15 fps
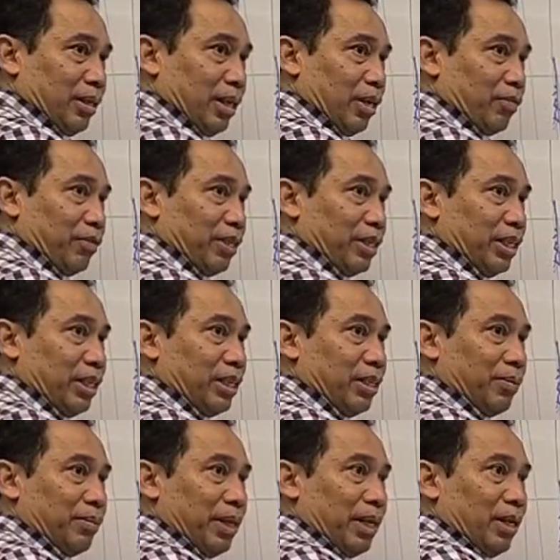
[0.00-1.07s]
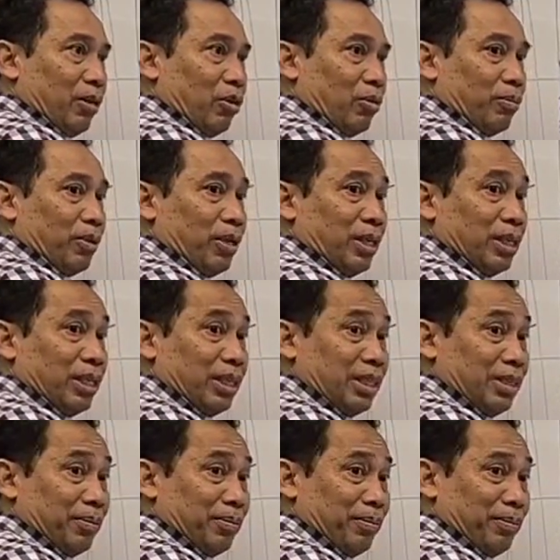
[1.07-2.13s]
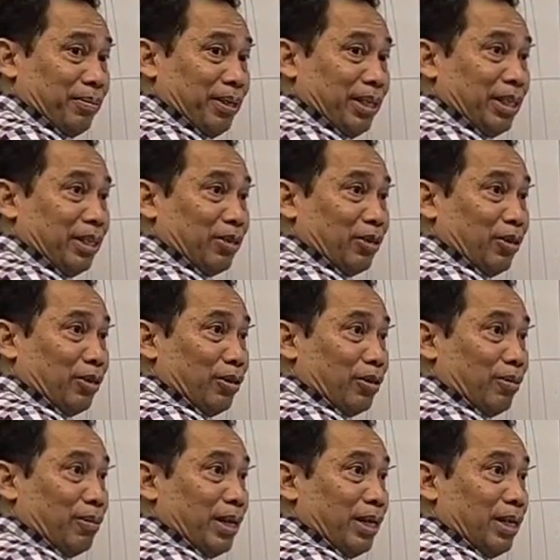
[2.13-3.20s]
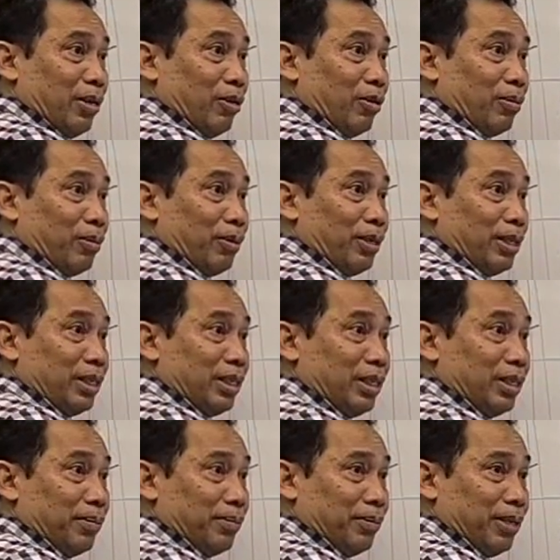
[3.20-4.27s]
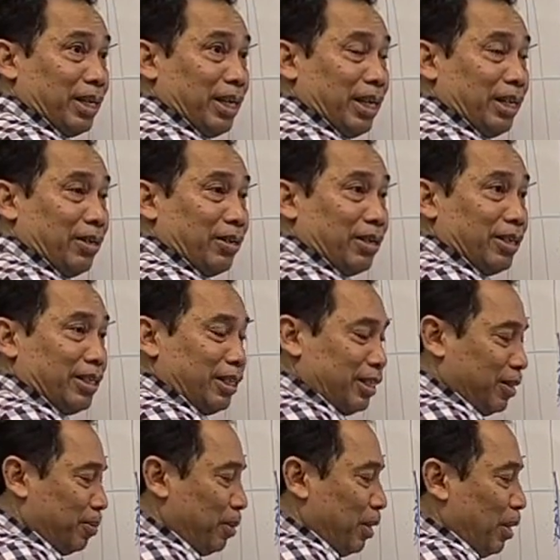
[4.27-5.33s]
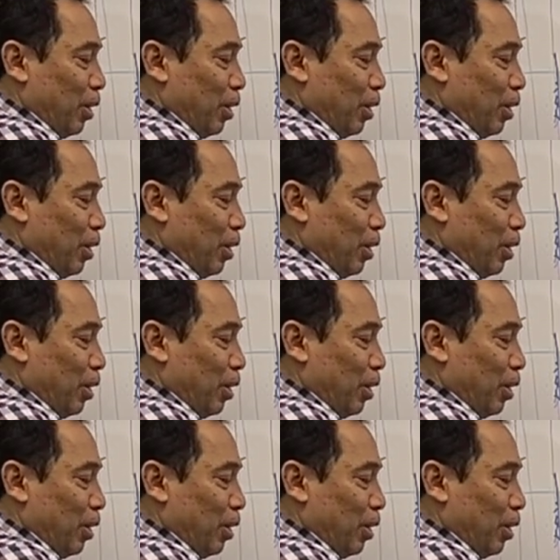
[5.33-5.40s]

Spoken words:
nervous system and hormonal system. This is controlled by the hormonal system, endocrine system.